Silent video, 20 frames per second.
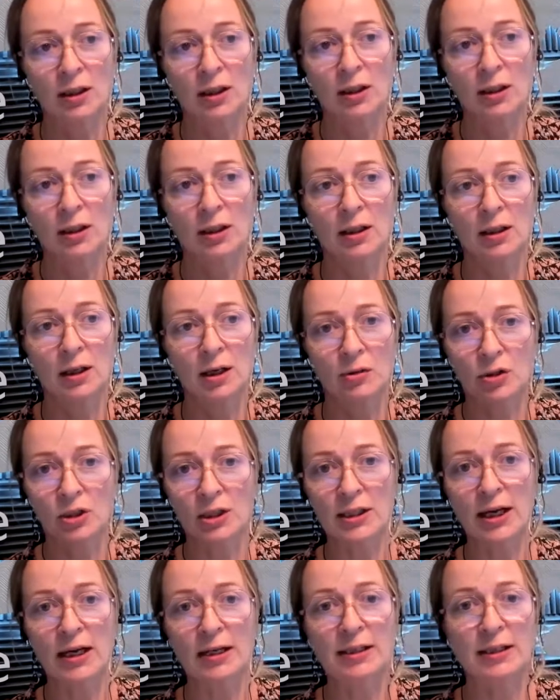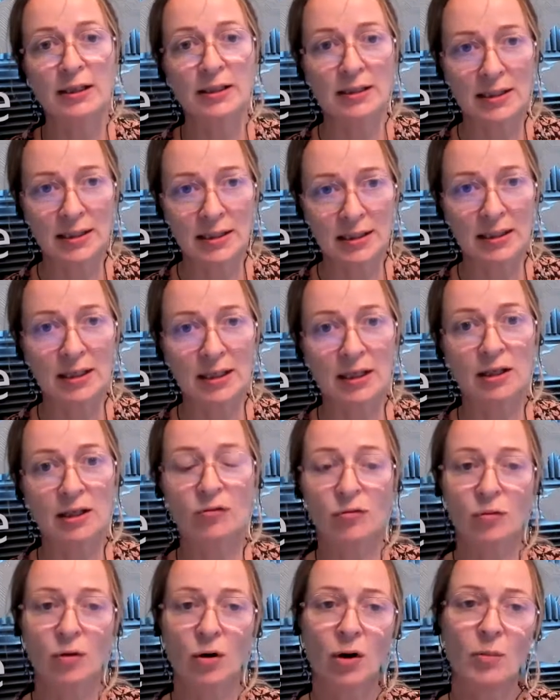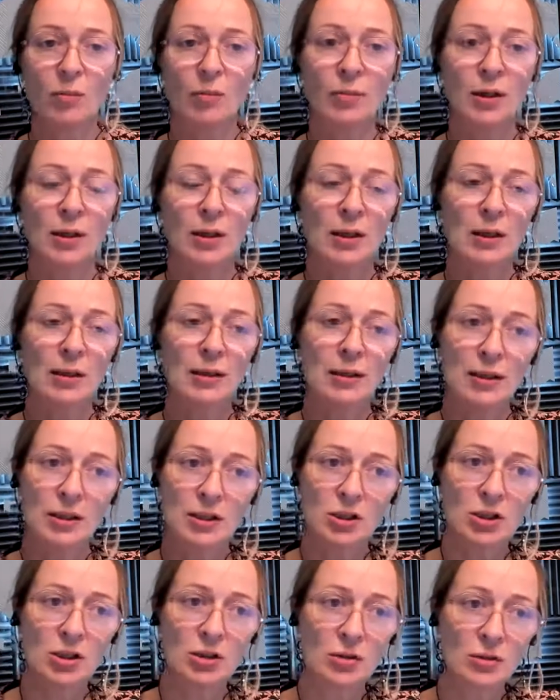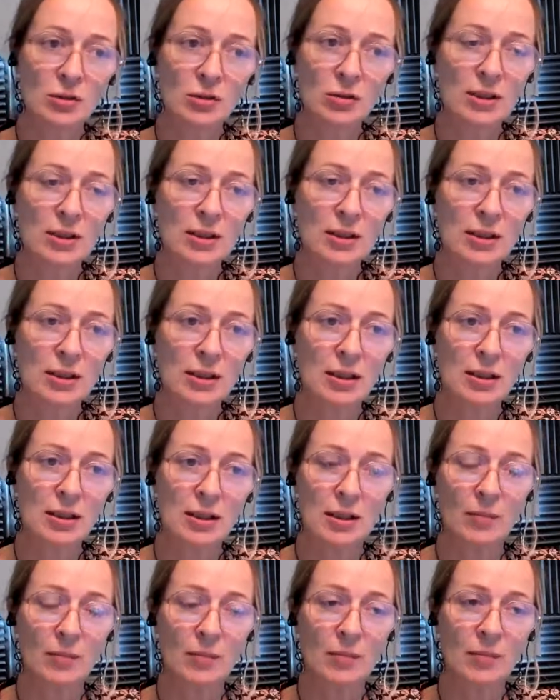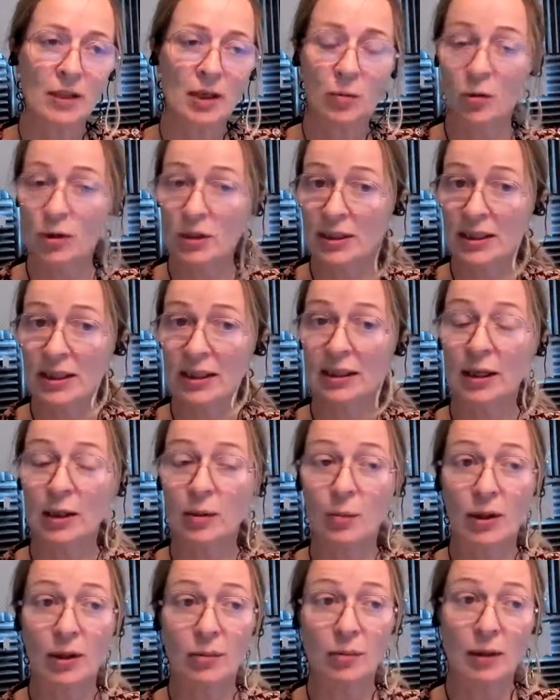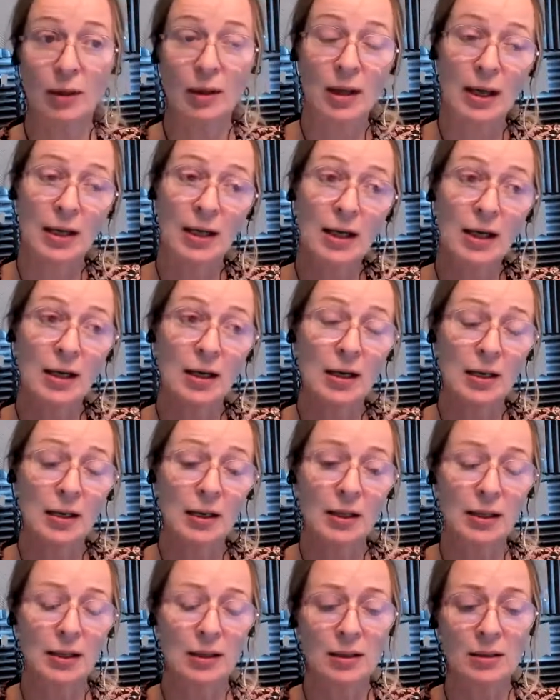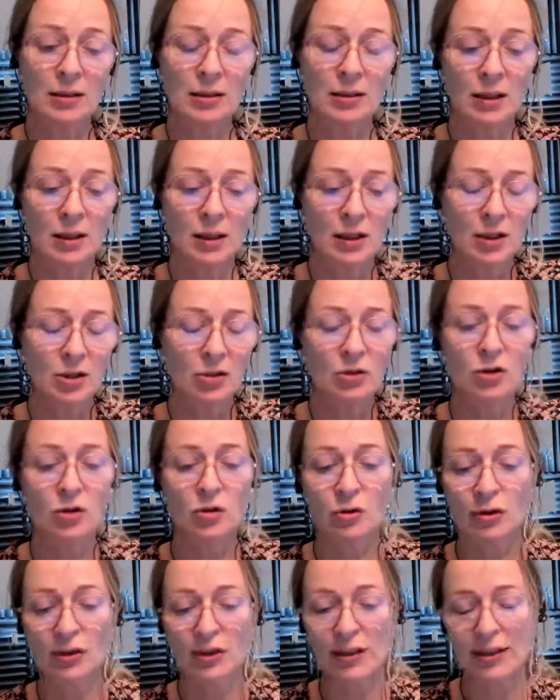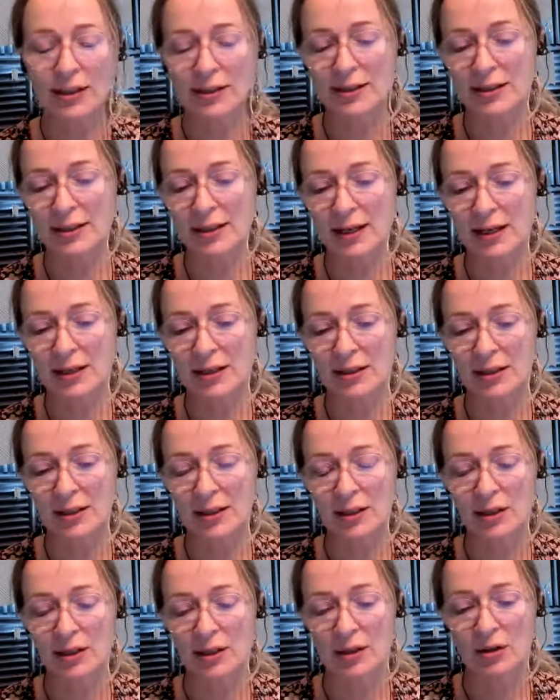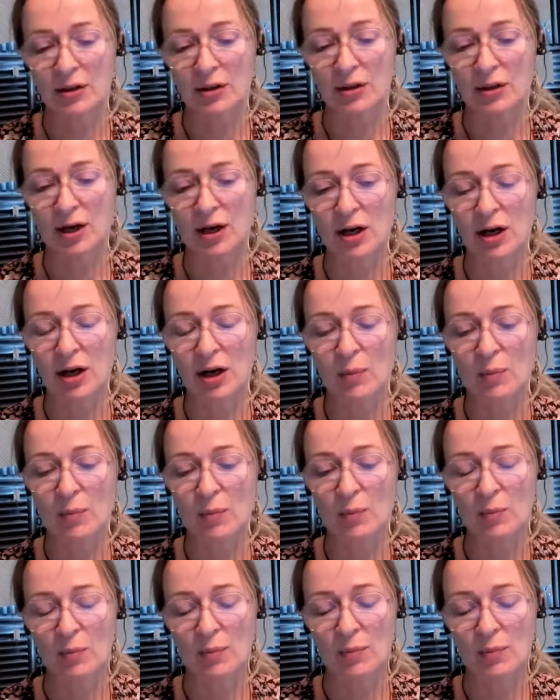are slightly distinct from the issues that we're dealing with AI. And to a certain extent, I